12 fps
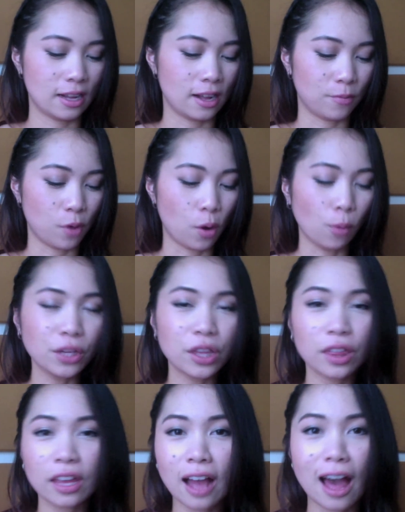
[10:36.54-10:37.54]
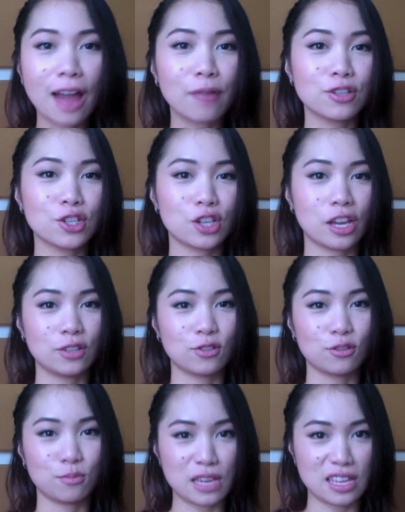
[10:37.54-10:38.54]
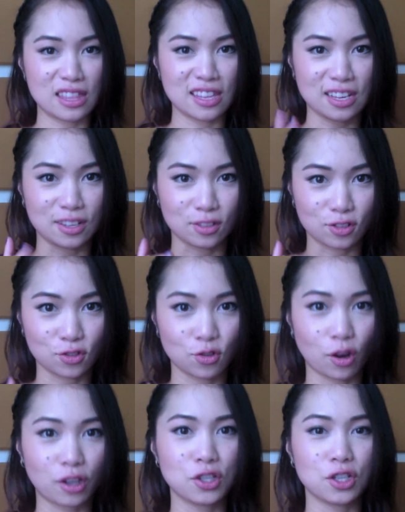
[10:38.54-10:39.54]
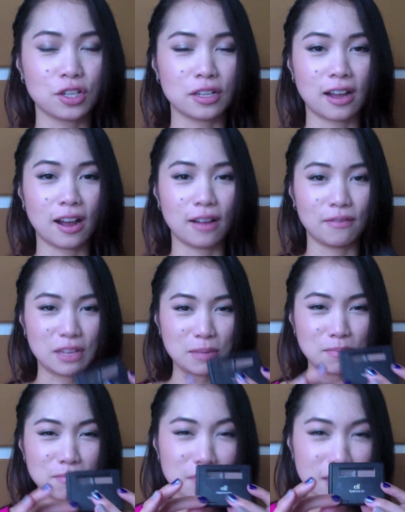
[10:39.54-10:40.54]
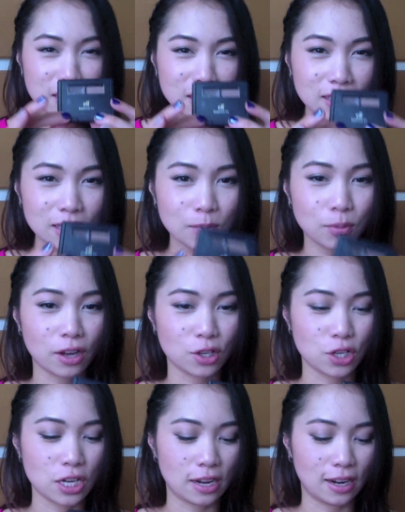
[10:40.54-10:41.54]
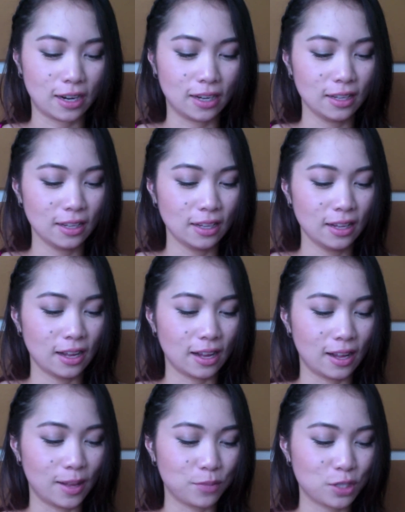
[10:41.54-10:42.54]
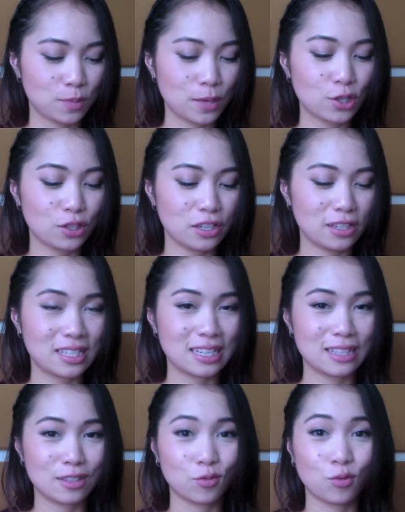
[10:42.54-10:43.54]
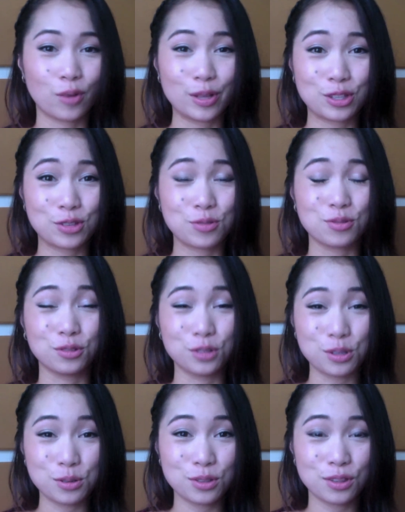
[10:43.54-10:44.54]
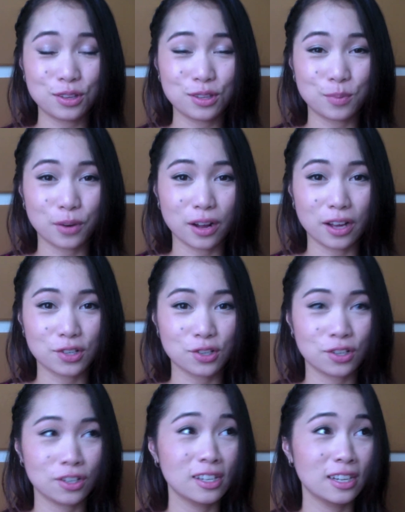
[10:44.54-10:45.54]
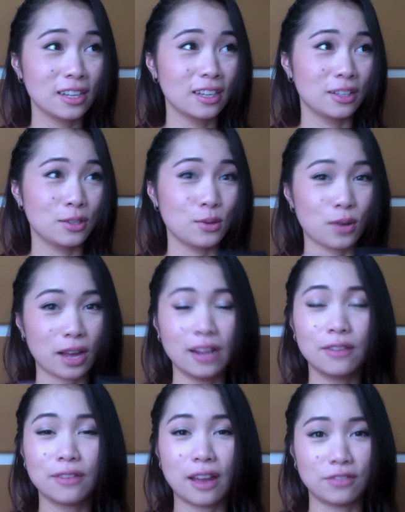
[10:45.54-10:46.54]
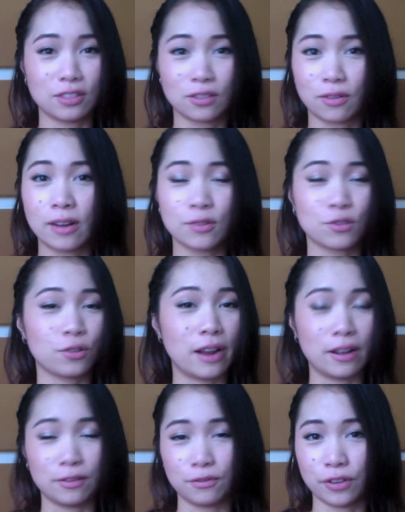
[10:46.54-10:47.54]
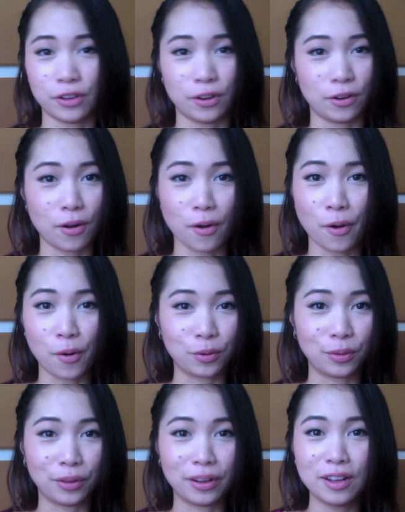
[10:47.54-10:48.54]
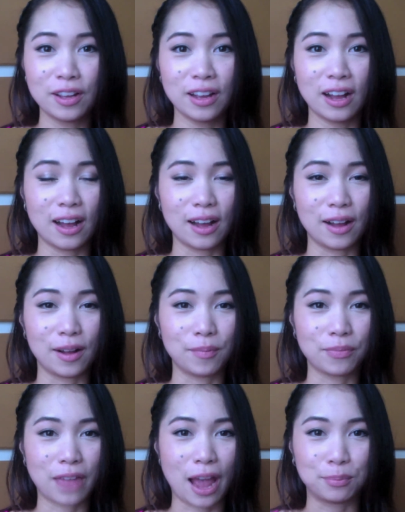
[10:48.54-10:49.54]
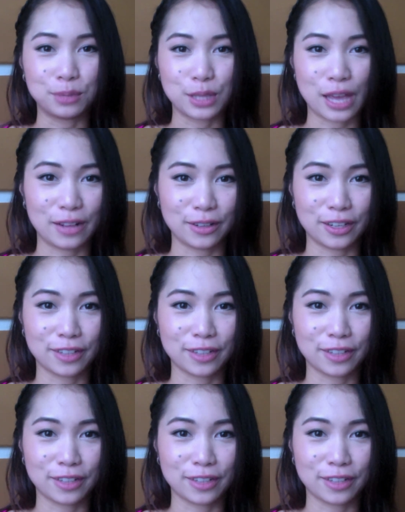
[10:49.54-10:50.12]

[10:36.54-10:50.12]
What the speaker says: Only thing I would change would be the construction of the mini brush here. Especially since once you lose this brush, you kind of have to scrounge around for your own applicator.